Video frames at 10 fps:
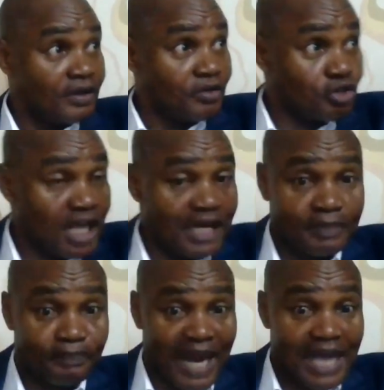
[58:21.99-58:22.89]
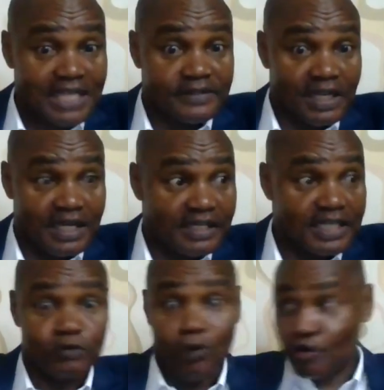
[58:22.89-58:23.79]
You check price in
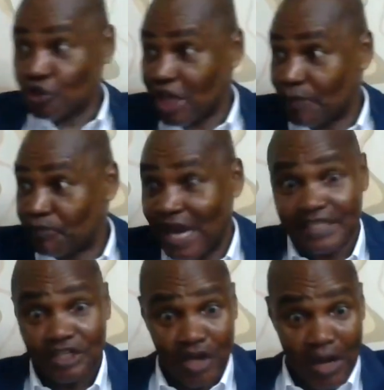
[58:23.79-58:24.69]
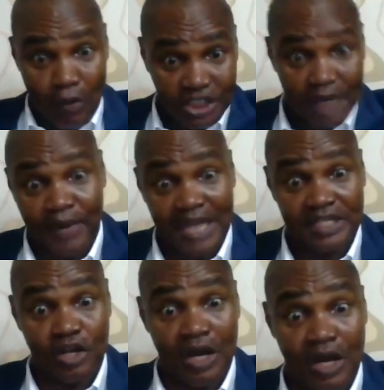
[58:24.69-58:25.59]
this one, you check price in the other one, check price in
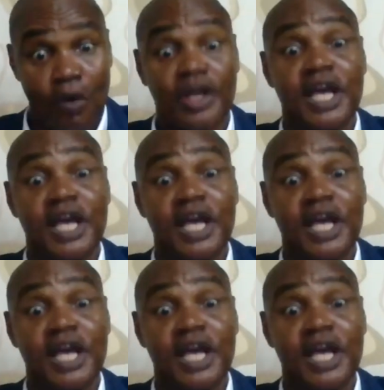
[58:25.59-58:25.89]
the other one,